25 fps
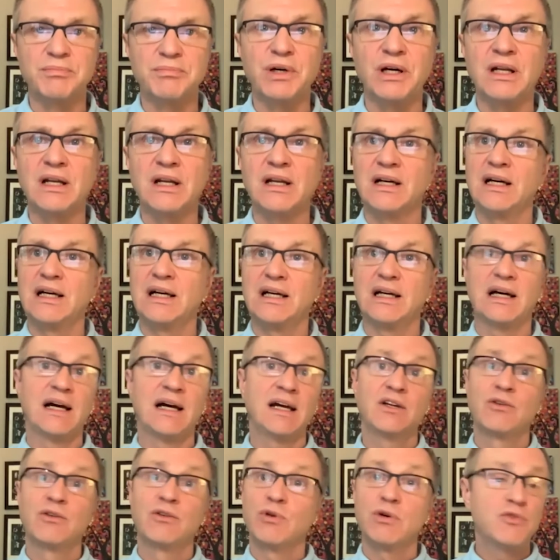But I
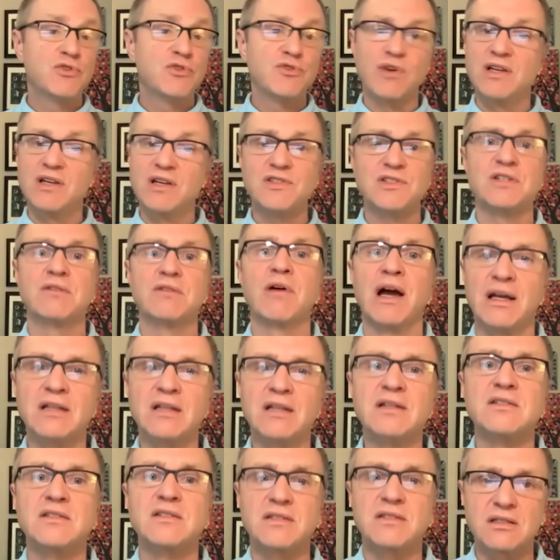agree with Tracy, right?
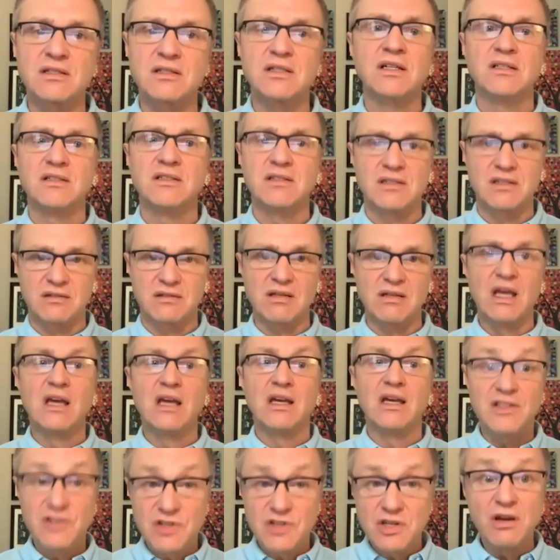
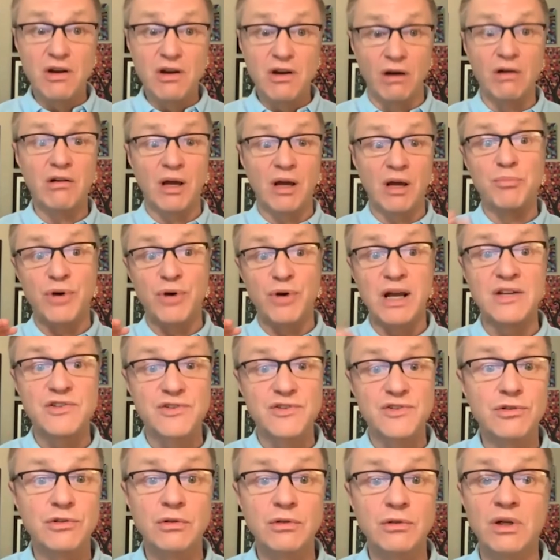It's here and brands
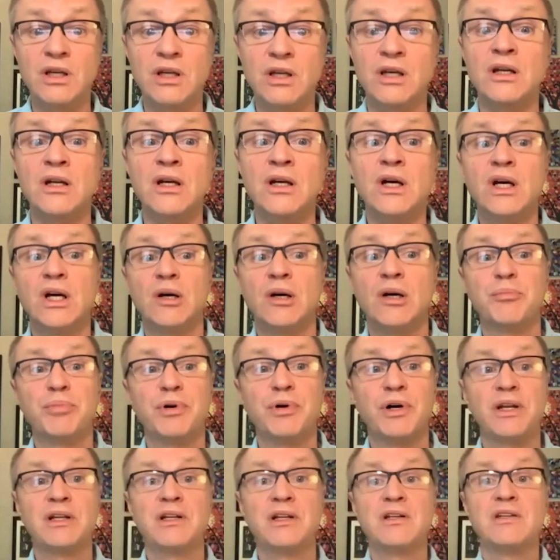are doing it,
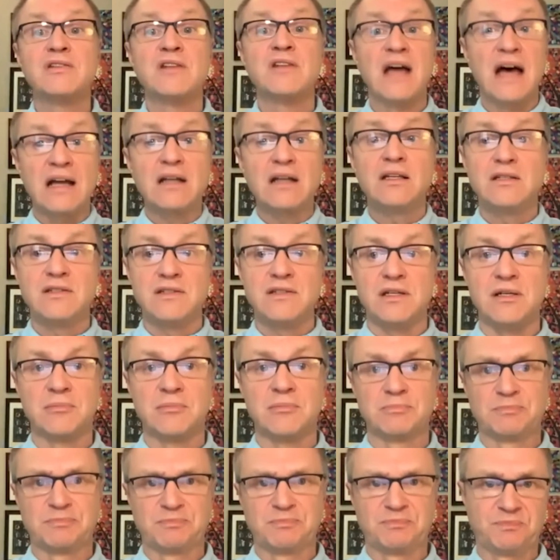but it is not easy.
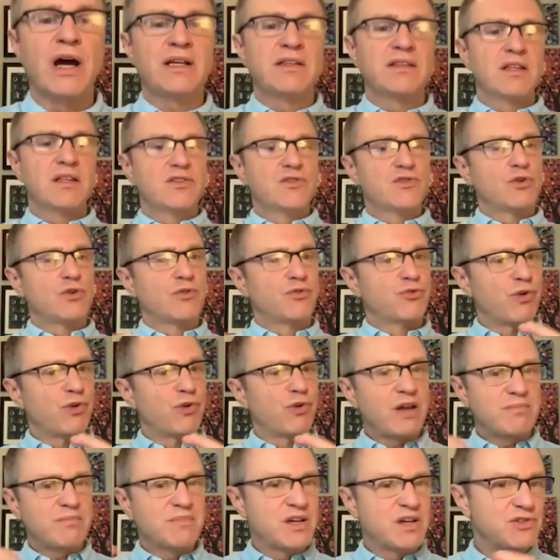Right, that sort of
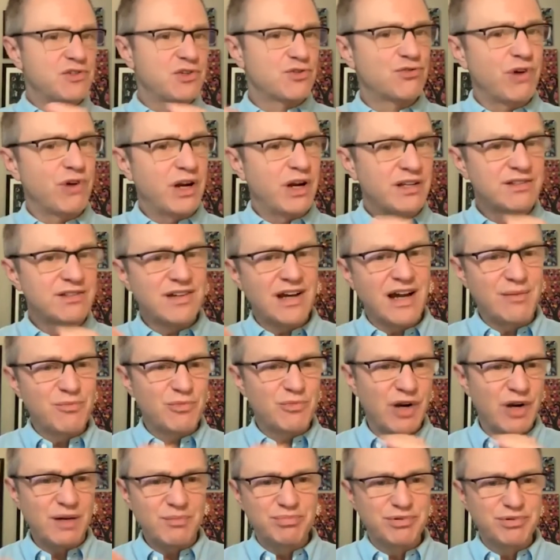right message, right time,
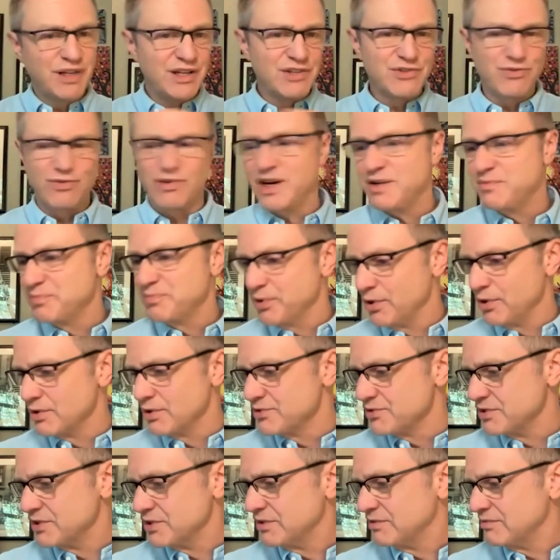right place, right
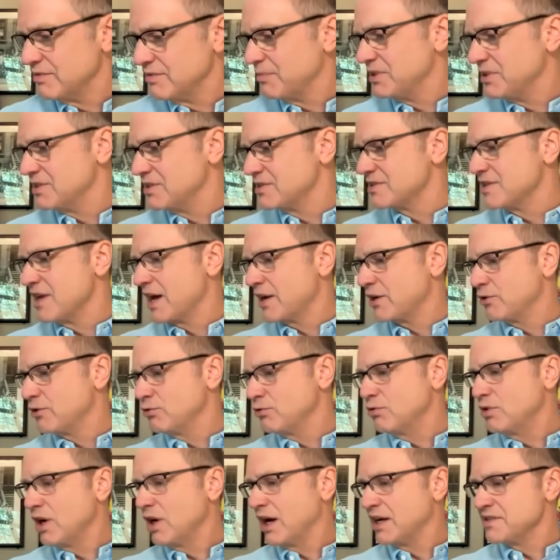person. I mean, it's not a
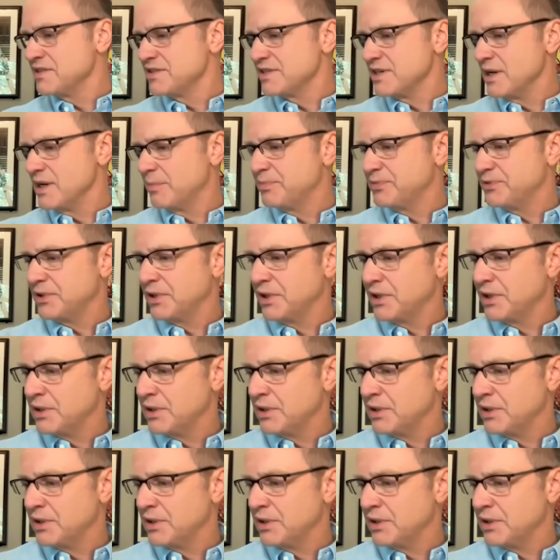new concept.